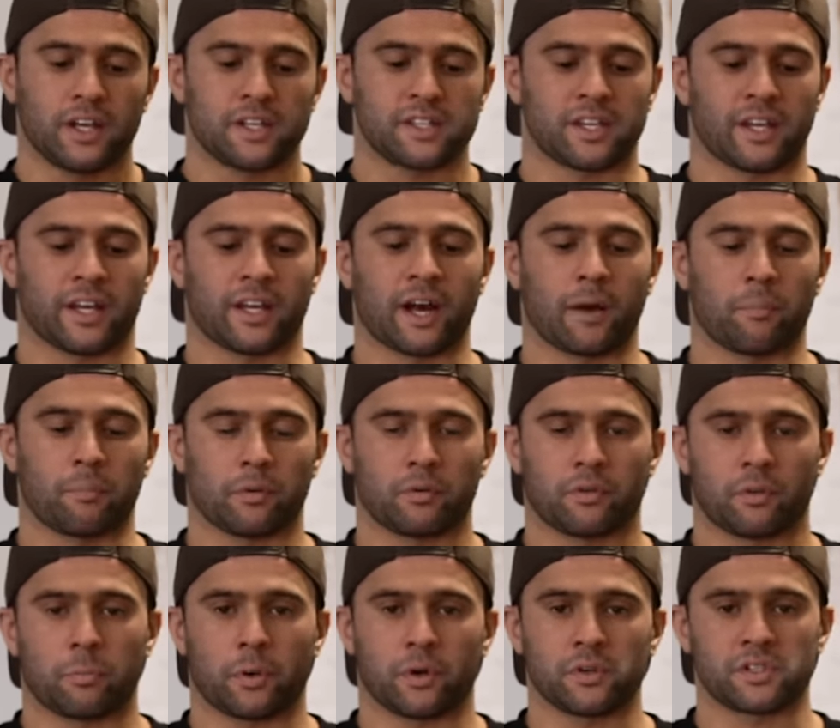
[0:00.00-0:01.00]
setting up
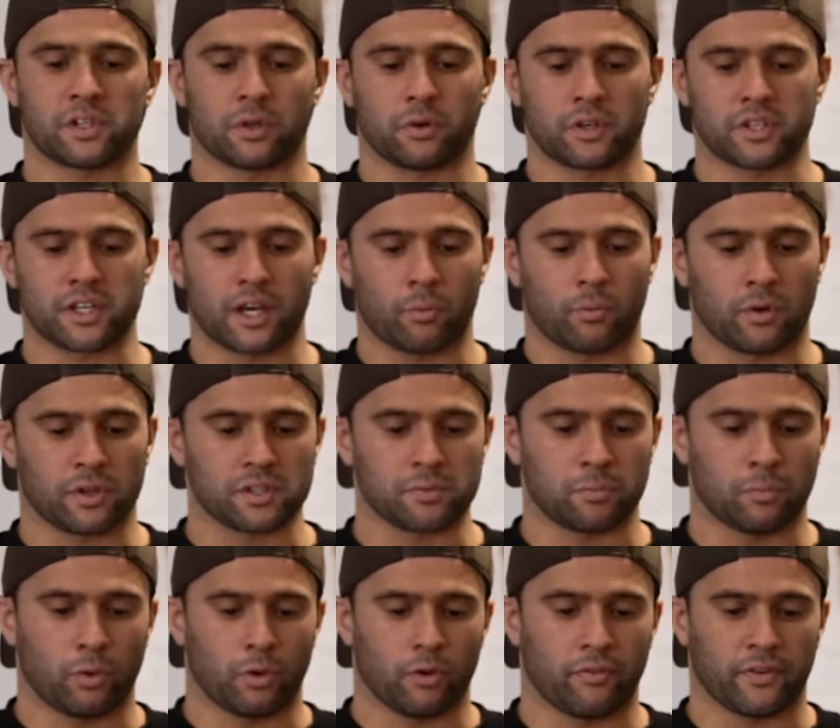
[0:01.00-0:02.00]
the posterior chain once
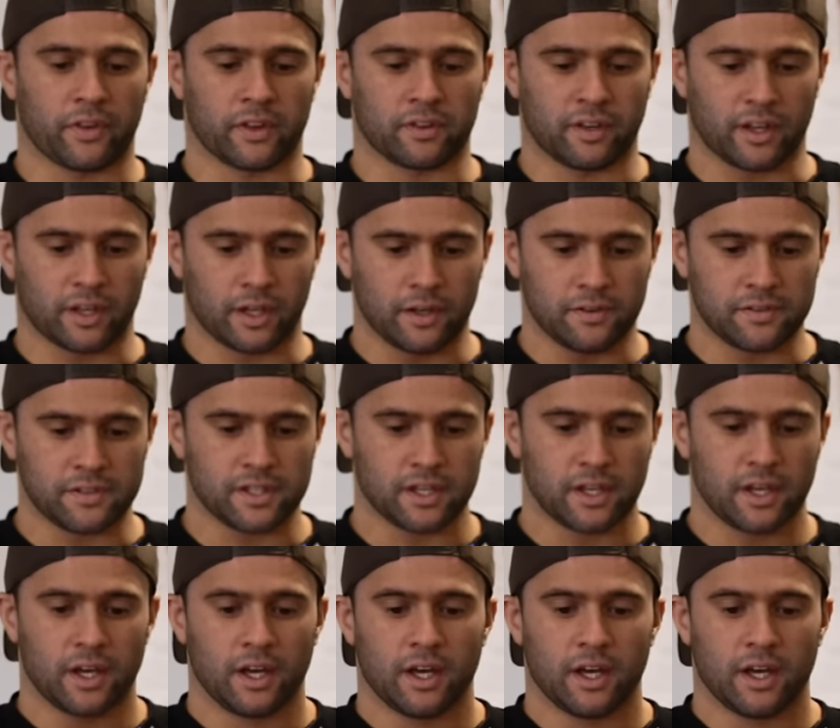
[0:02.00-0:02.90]
more for the deadlifts.